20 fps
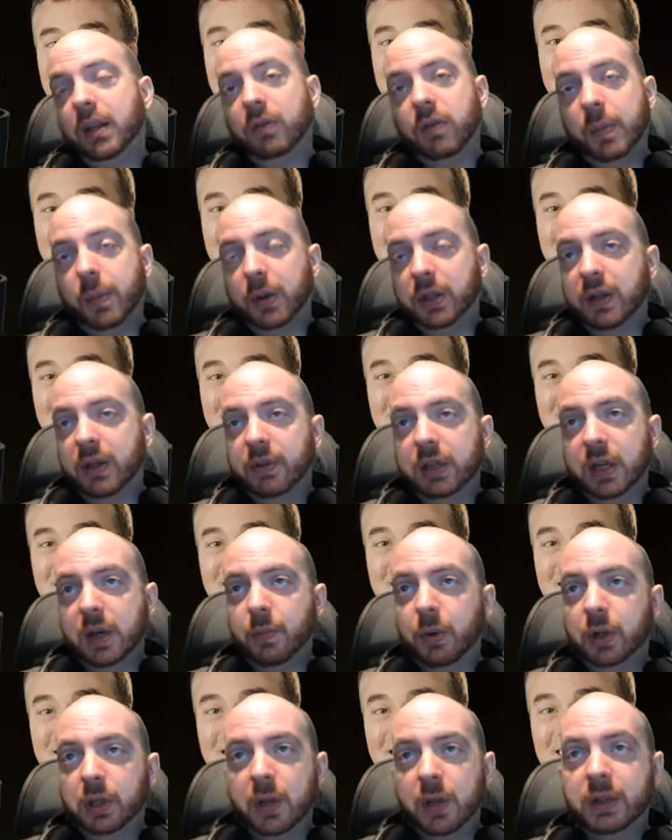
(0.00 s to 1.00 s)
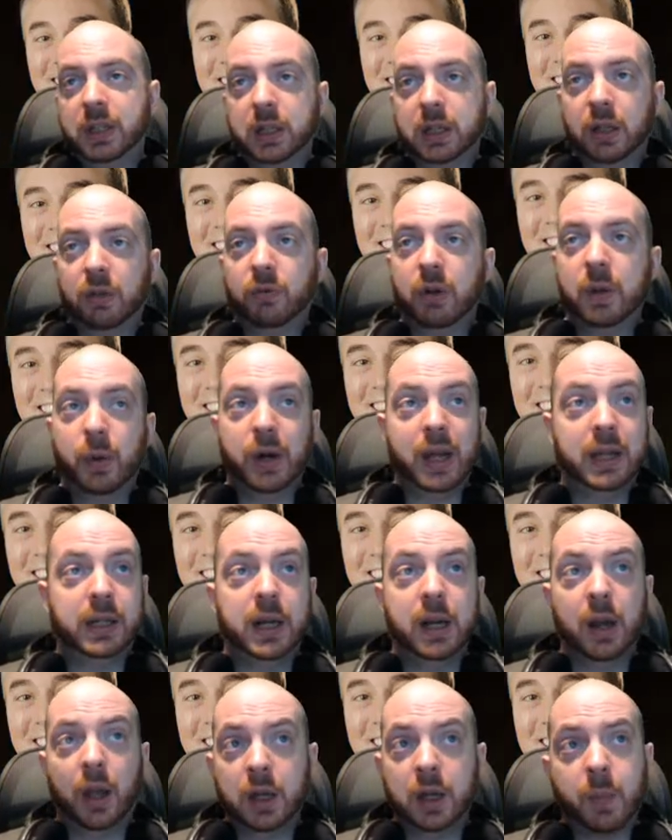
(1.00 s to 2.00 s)
3.17.2 is just a
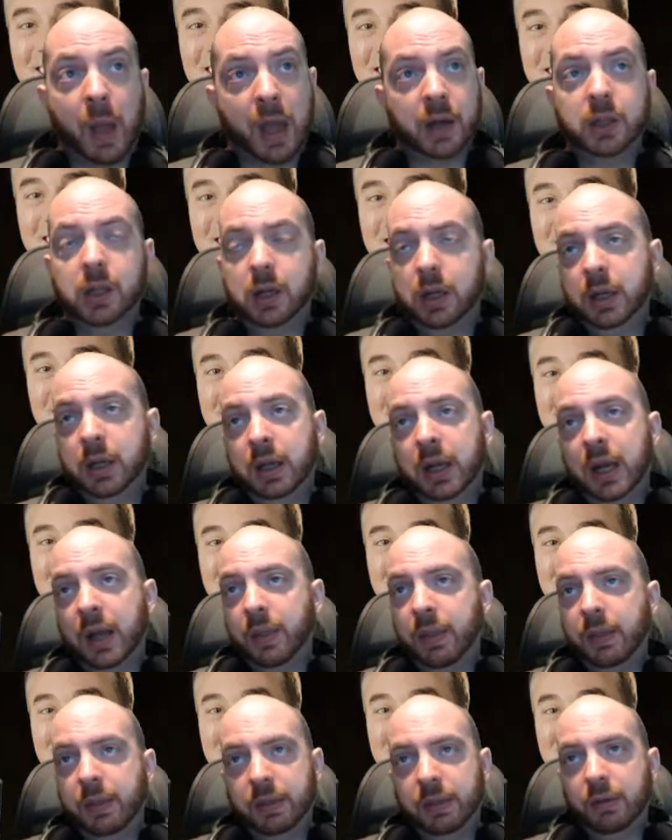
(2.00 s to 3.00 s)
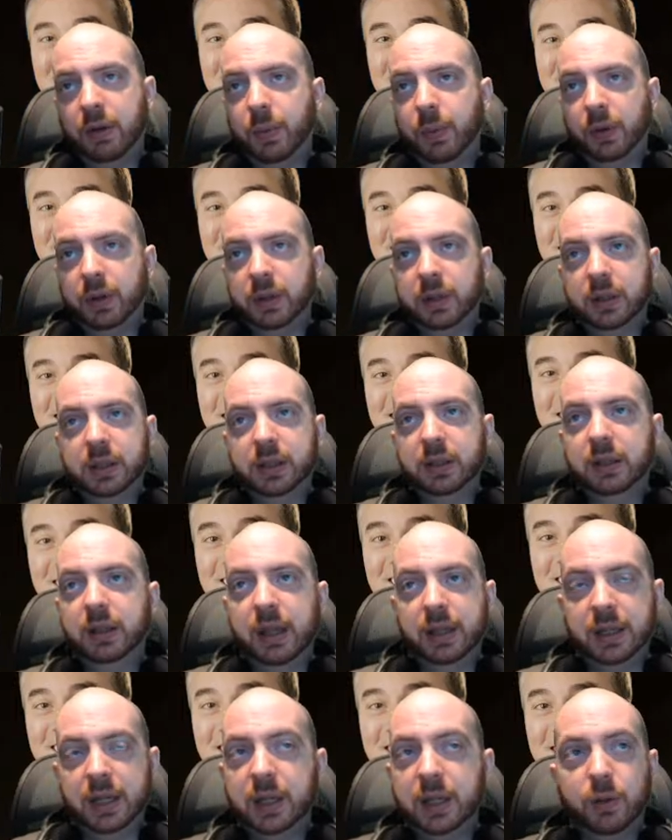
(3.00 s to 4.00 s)
3.18 light patch, and 3.18 is
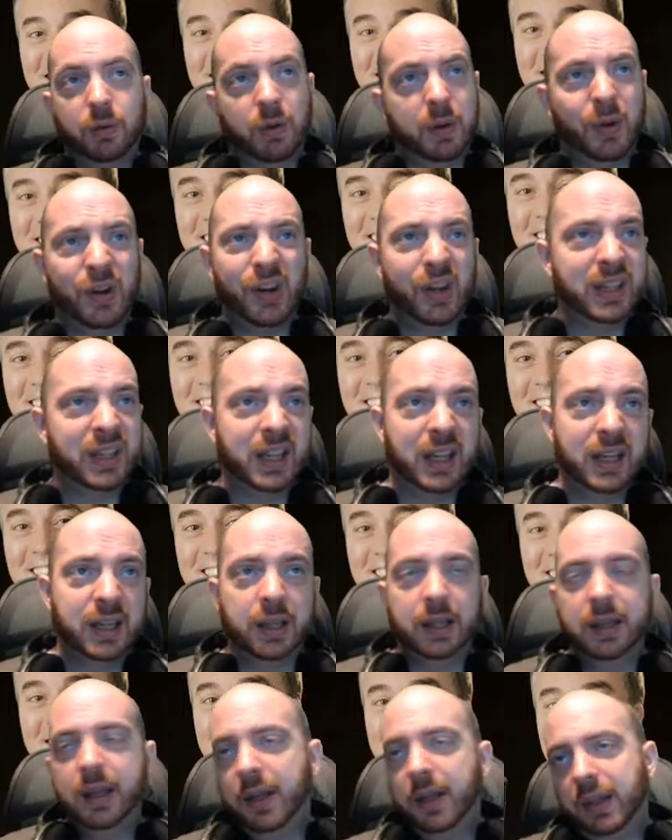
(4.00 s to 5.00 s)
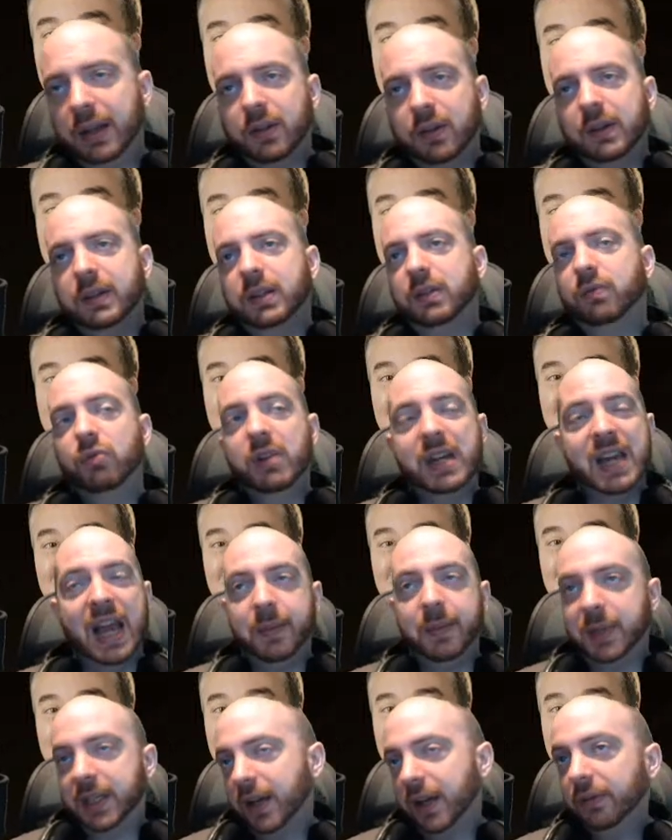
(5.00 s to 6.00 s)
3.19. They still just
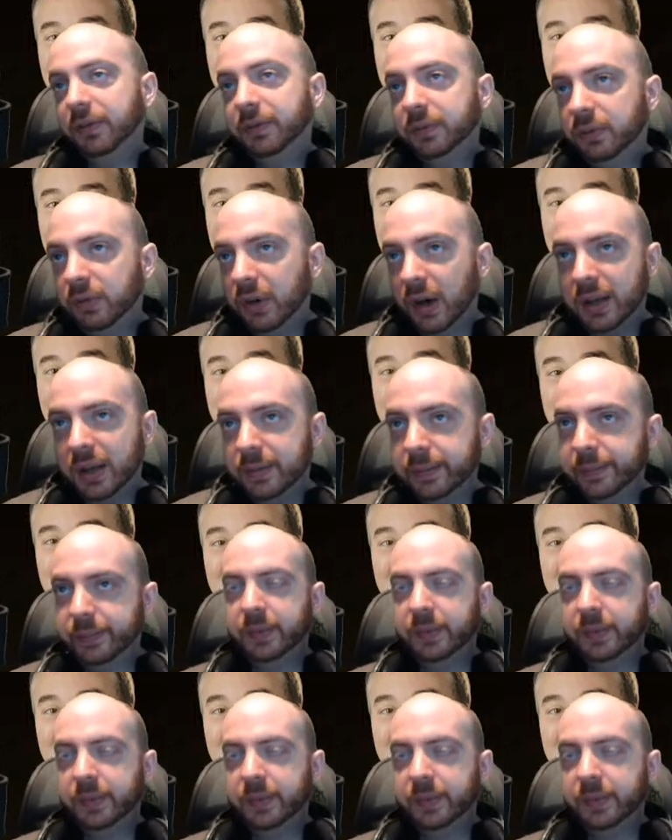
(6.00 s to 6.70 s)
rename stuff, right?